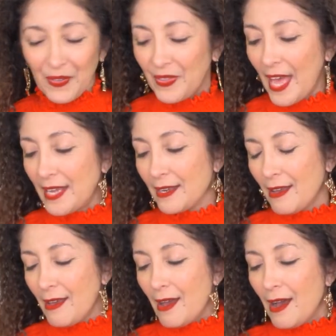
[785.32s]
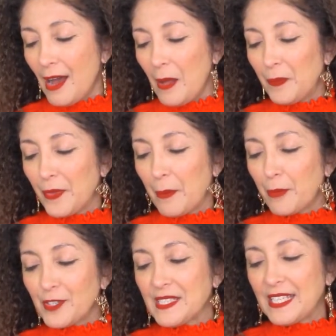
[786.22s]
then um,
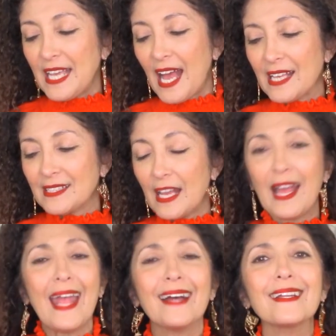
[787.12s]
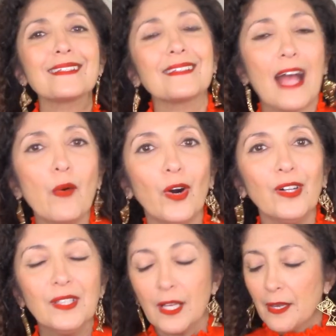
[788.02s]
Merci has, and as a
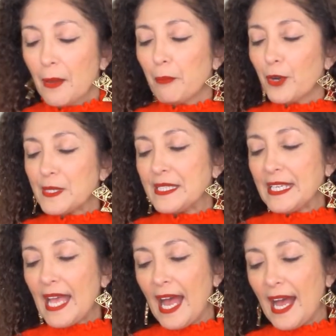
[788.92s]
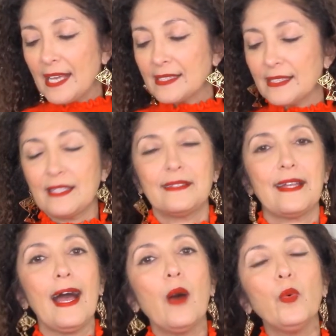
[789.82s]
towel, Merci has this
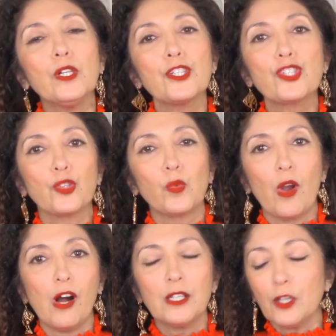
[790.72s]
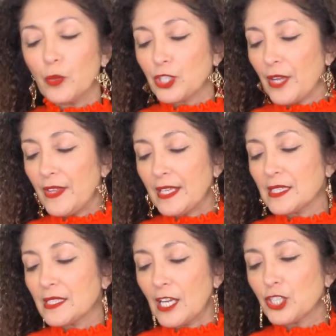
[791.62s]
towel sarong, which I think is
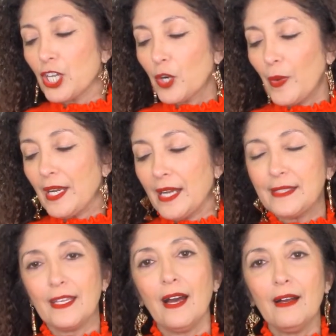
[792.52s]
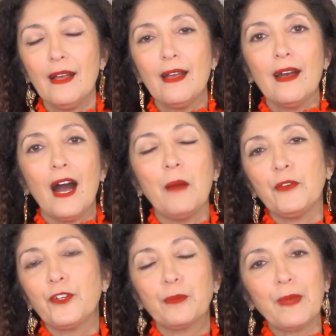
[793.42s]
such a great idea. Um,
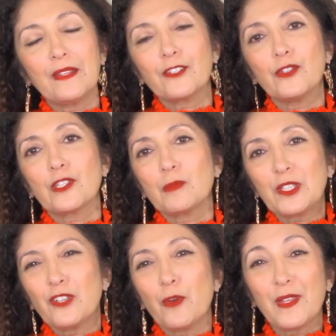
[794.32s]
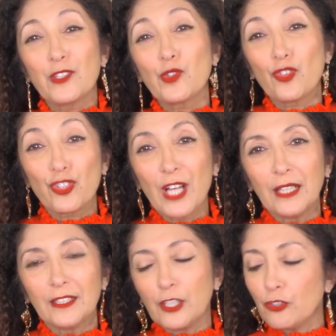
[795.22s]
if your bathing suits, especially if your bathing suits are
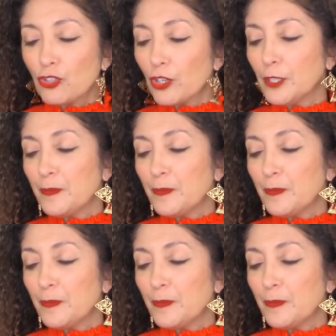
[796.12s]
solid and neutral,